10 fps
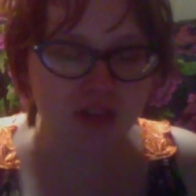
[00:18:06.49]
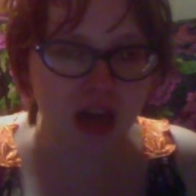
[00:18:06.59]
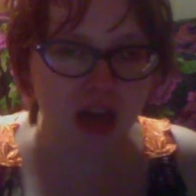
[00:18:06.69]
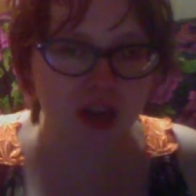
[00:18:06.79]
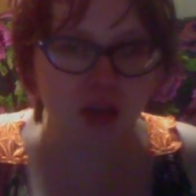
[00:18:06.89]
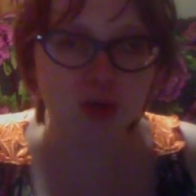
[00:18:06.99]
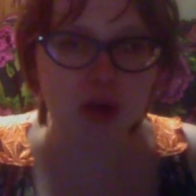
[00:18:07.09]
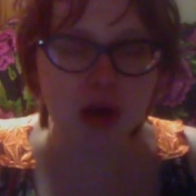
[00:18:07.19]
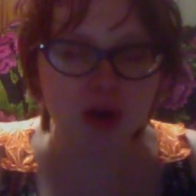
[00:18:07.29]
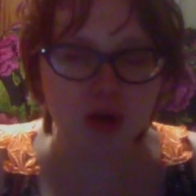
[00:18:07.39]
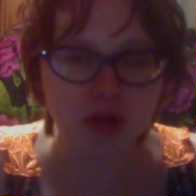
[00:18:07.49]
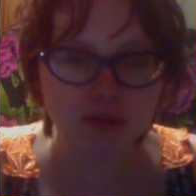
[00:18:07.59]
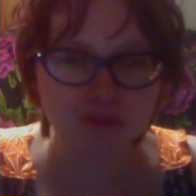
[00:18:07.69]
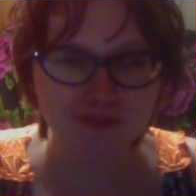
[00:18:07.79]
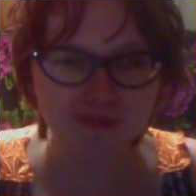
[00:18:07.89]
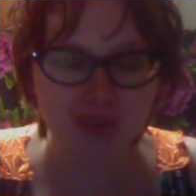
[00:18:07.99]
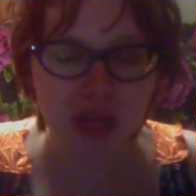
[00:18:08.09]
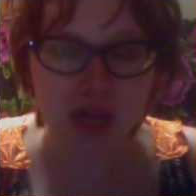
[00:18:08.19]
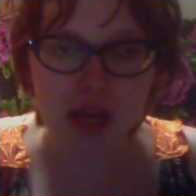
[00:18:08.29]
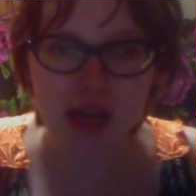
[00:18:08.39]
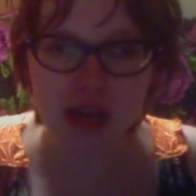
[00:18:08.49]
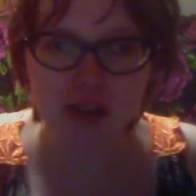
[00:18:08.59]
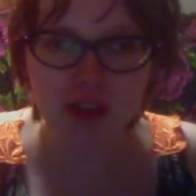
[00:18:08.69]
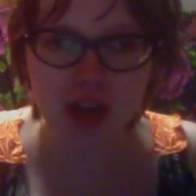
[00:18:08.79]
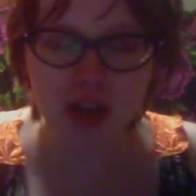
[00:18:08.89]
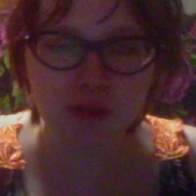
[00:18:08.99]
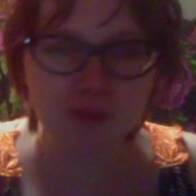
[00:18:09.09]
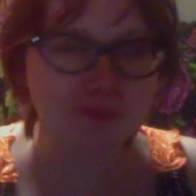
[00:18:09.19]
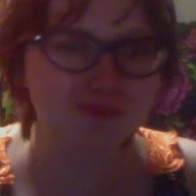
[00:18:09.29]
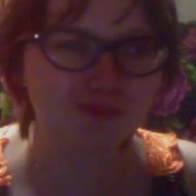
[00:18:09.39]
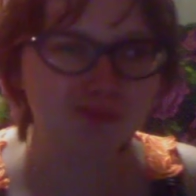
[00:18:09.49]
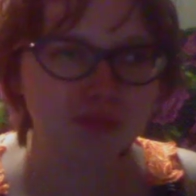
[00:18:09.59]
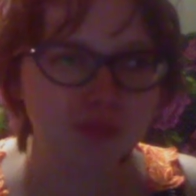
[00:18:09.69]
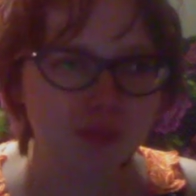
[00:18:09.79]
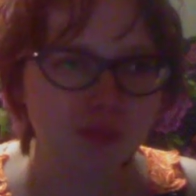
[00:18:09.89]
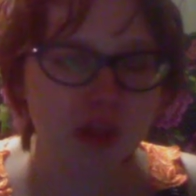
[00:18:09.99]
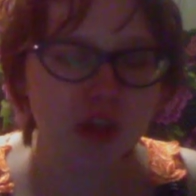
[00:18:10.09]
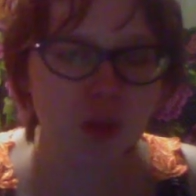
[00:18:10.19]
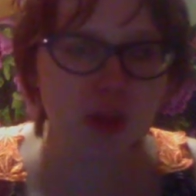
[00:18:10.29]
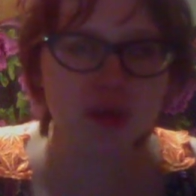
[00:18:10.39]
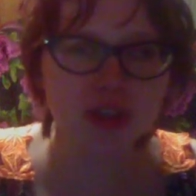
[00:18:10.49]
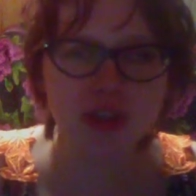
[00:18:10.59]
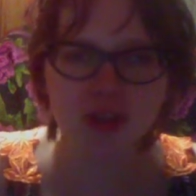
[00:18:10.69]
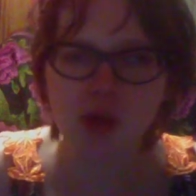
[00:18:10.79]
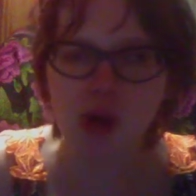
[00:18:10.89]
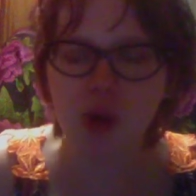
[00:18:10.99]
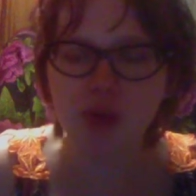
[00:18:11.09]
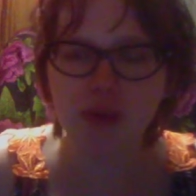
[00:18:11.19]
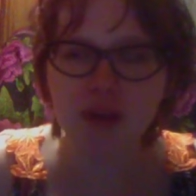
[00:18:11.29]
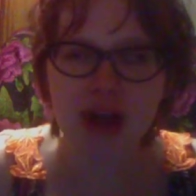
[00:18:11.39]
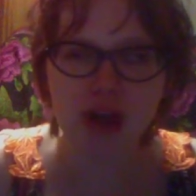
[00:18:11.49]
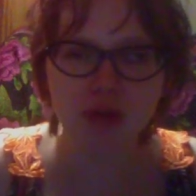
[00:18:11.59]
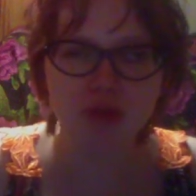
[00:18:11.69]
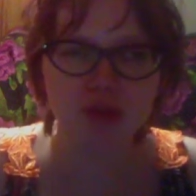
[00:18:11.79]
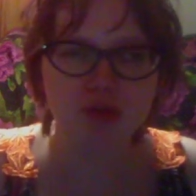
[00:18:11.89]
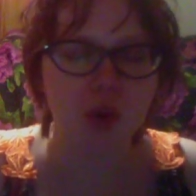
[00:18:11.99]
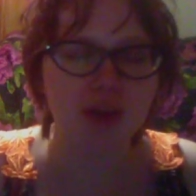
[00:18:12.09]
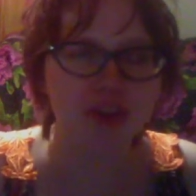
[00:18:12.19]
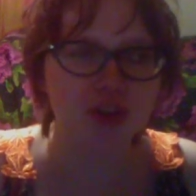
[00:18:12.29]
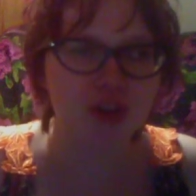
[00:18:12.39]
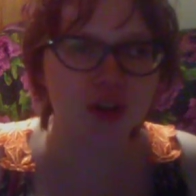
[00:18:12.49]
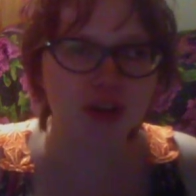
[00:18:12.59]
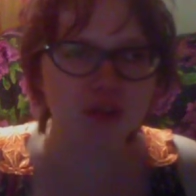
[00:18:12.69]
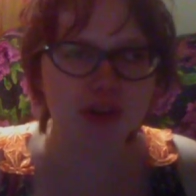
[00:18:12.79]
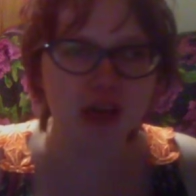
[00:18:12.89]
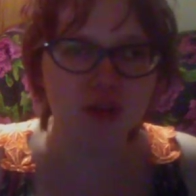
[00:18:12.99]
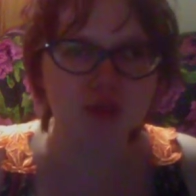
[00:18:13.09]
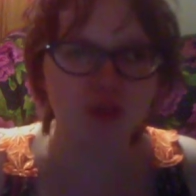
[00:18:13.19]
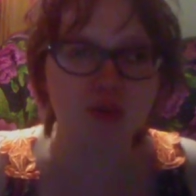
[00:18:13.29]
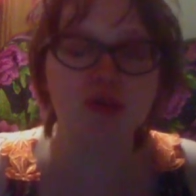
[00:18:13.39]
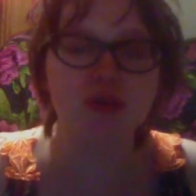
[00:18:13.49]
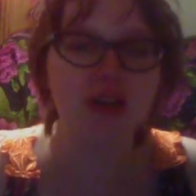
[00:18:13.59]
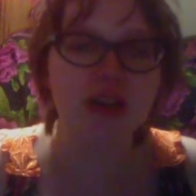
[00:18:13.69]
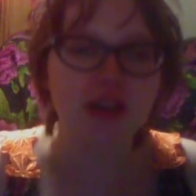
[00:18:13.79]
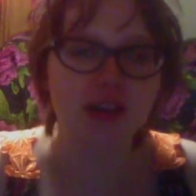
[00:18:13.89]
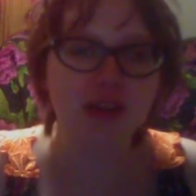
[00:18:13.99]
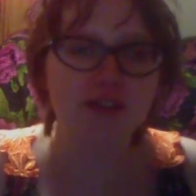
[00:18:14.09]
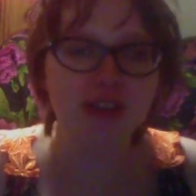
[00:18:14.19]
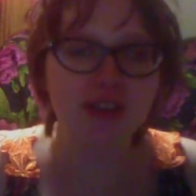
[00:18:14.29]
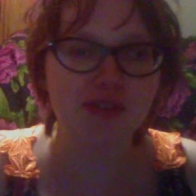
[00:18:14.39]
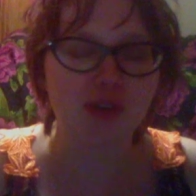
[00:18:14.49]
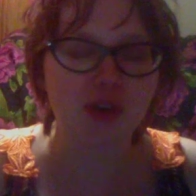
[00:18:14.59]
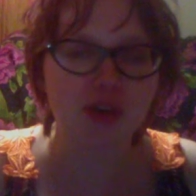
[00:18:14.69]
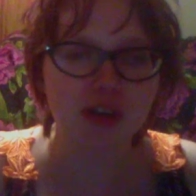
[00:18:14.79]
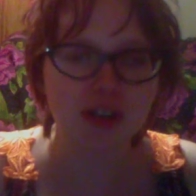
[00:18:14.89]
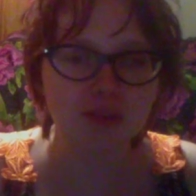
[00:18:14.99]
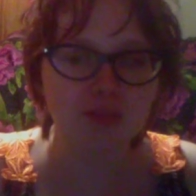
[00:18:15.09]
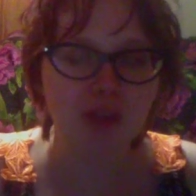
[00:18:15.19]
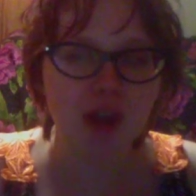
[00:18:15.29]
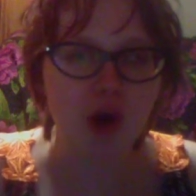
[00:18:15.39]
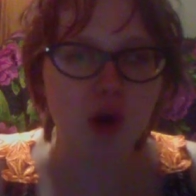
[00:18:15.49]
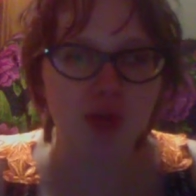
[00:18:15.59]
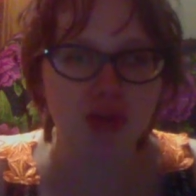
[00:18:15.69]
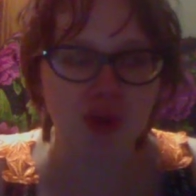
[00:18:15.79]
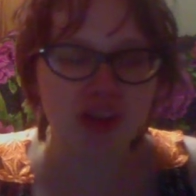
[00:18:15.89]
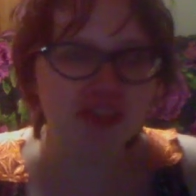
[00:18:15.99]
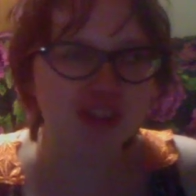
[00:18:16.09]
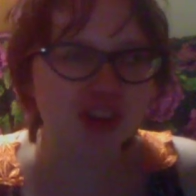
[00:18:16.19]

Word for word: uh, Hugo, and, uh, the reason Hugo only counts as one third is because it was given for uh, all three of the